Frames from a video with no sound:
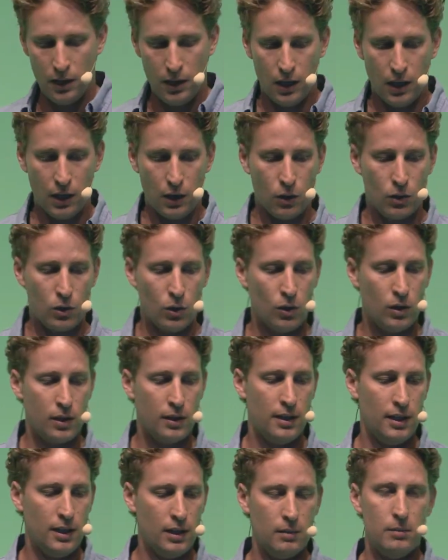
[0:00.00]
And not only
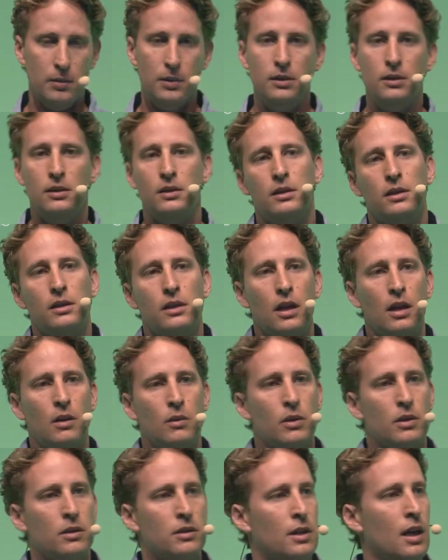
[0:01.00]
them,
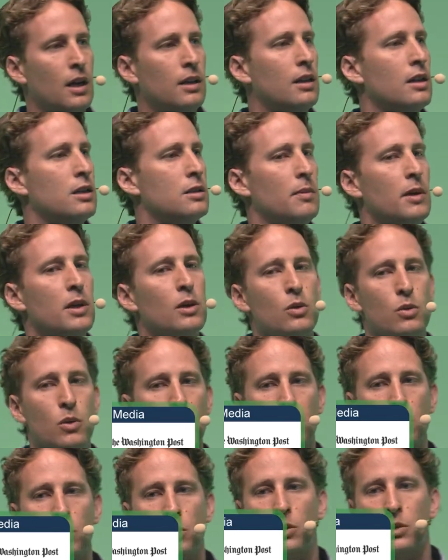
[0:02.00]
our data has been
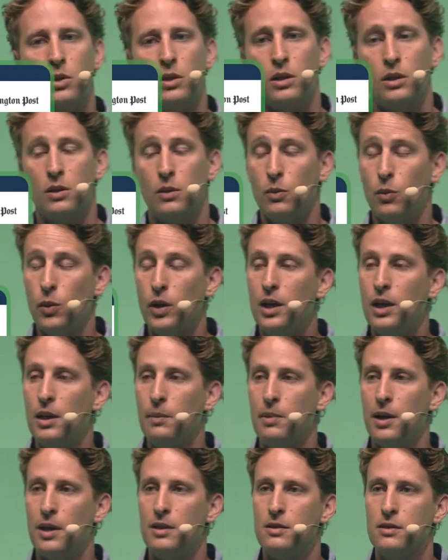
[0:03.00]
quoted on a weekly
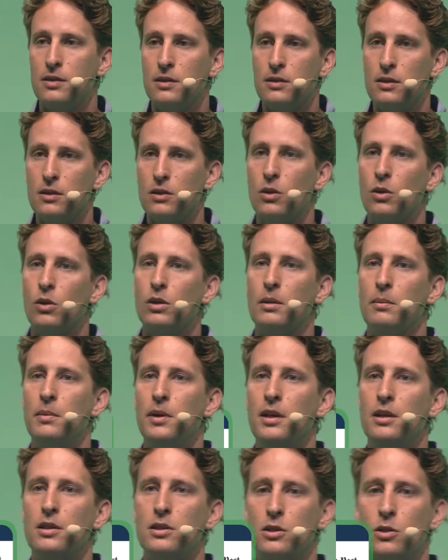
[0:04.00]
basis in all the
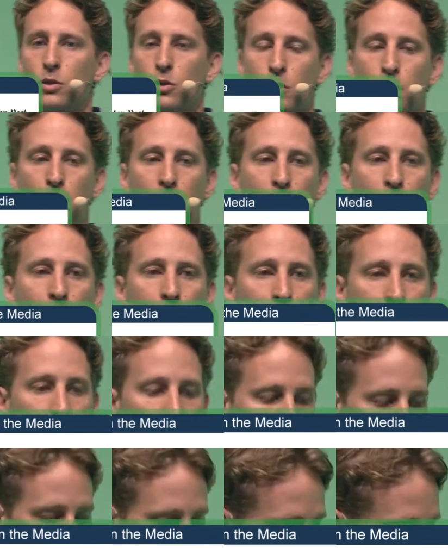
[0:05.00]
biggest newspaper
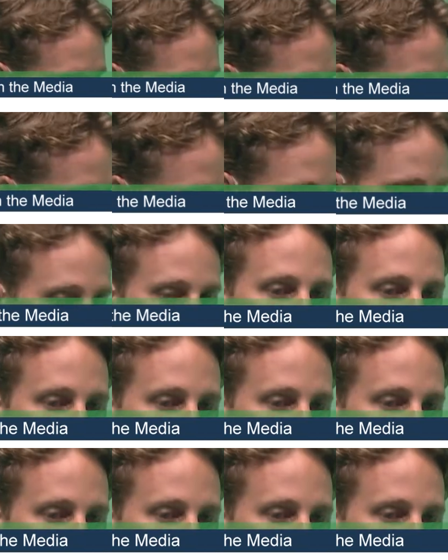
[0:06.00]
because it's